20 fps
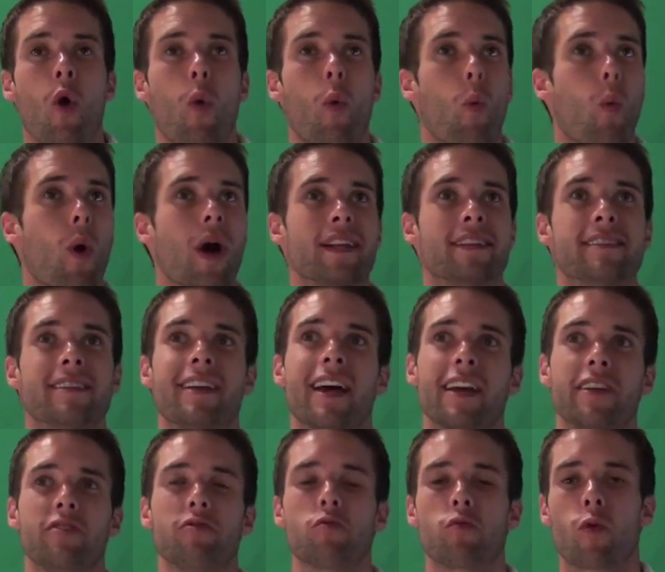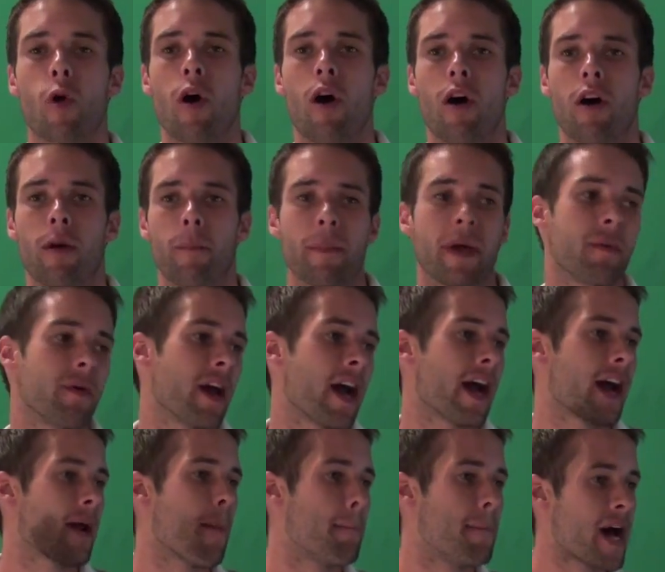what did I do wrong? Maybe I
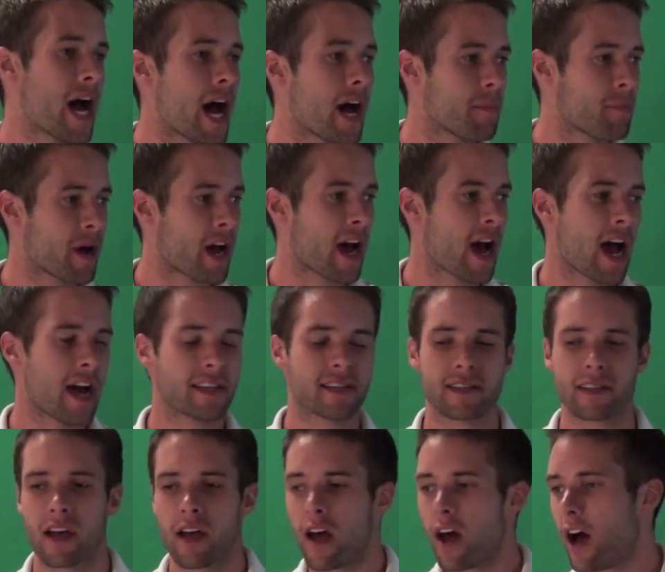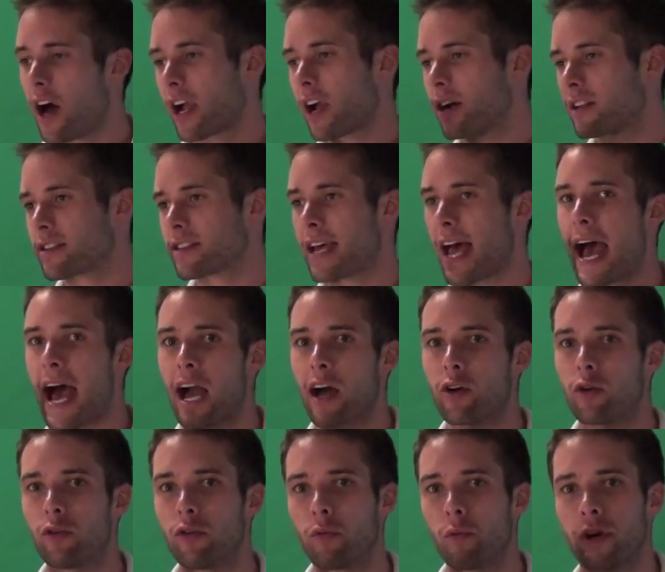had a bad pass, I got
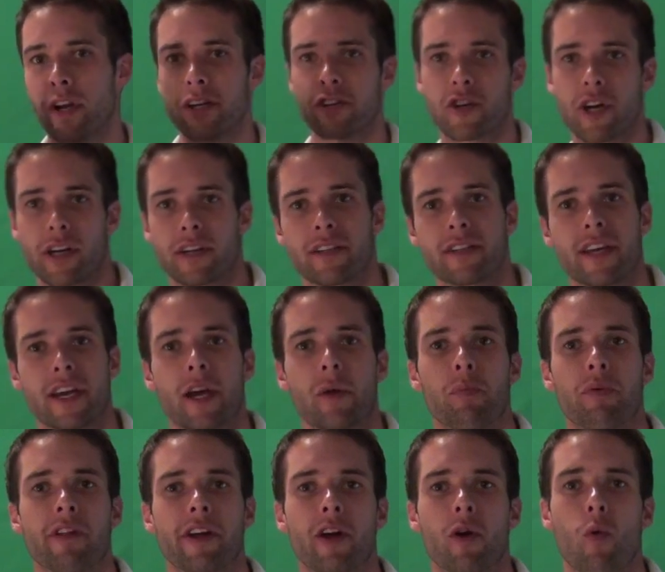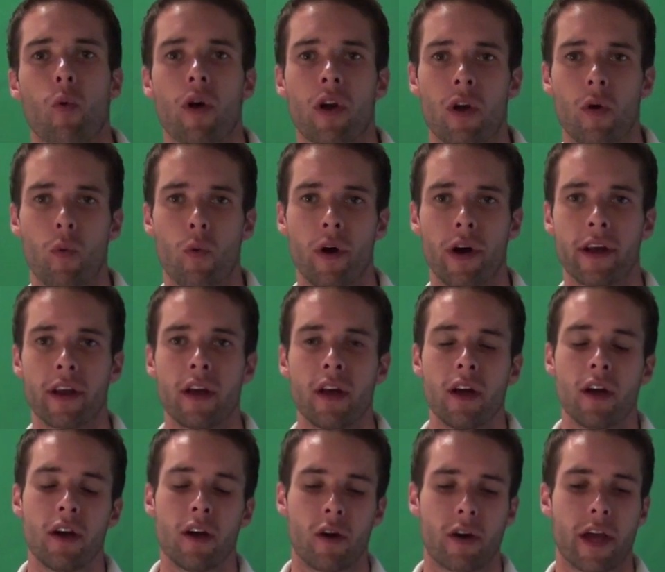tackled when I tried to take a player one-on-one.
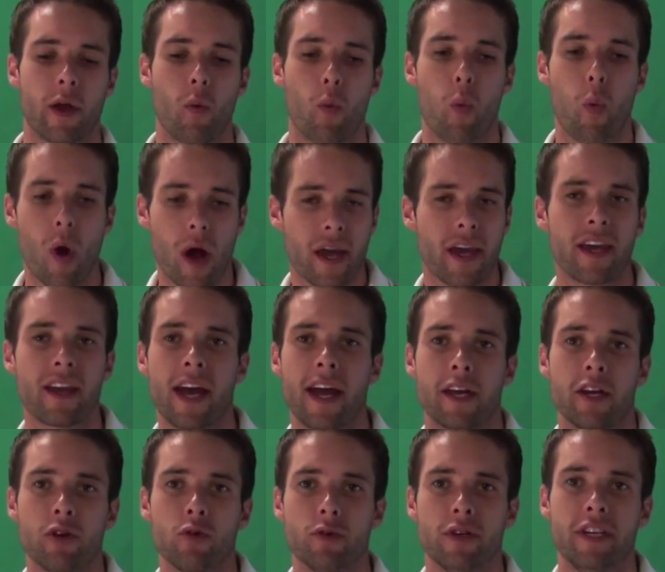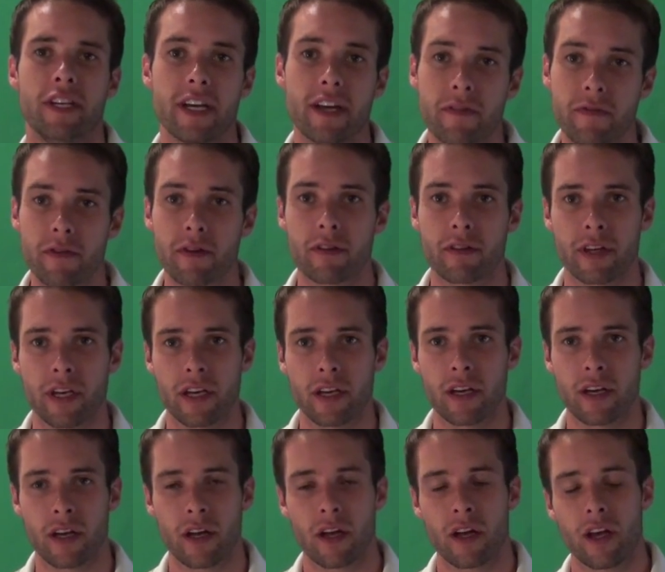Okay, what can I do
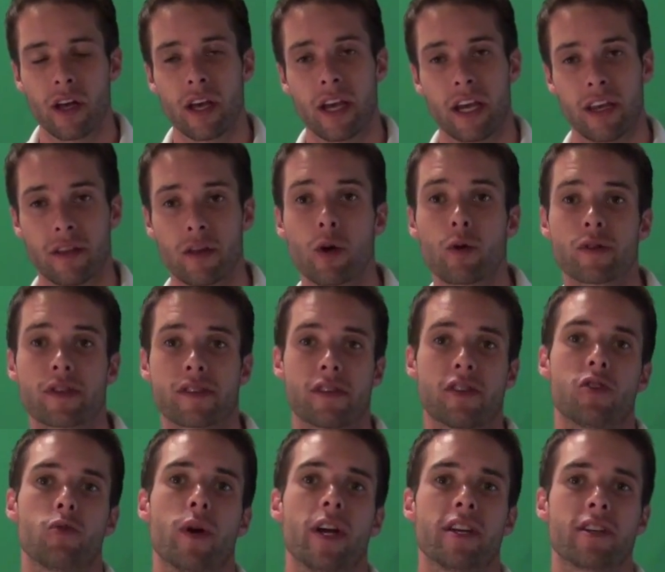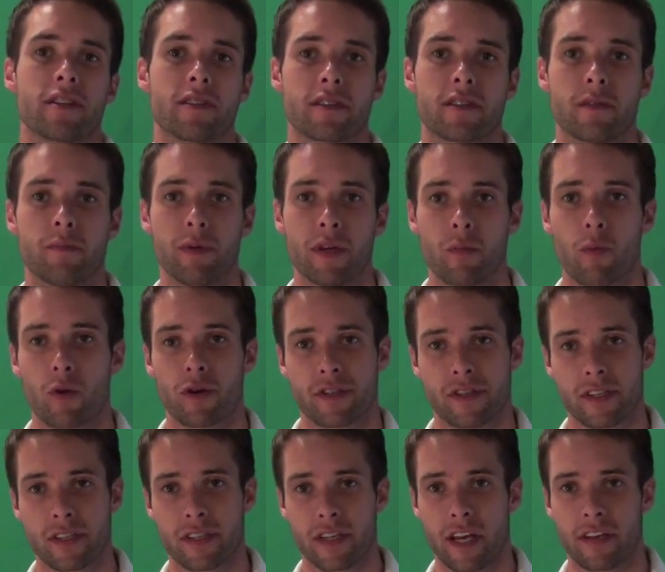differently in those situations to be more
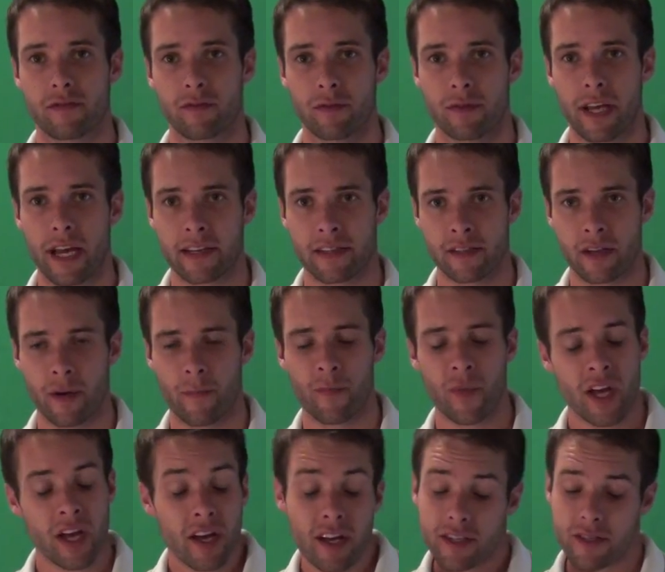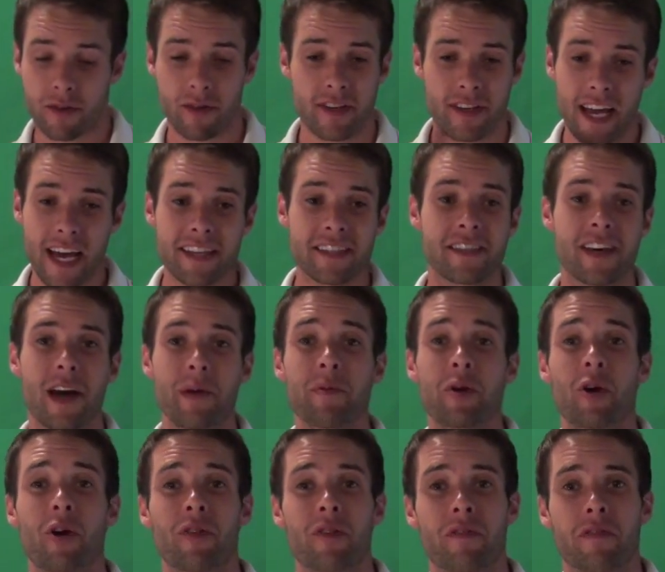successful next time? So the next time
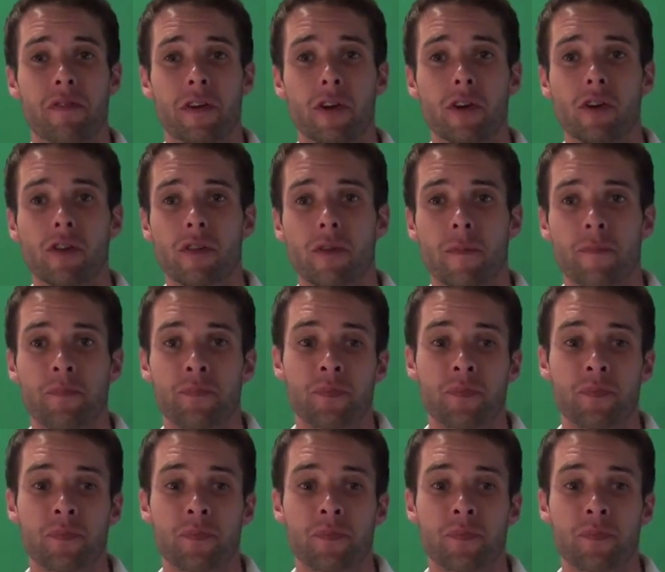you're on the field,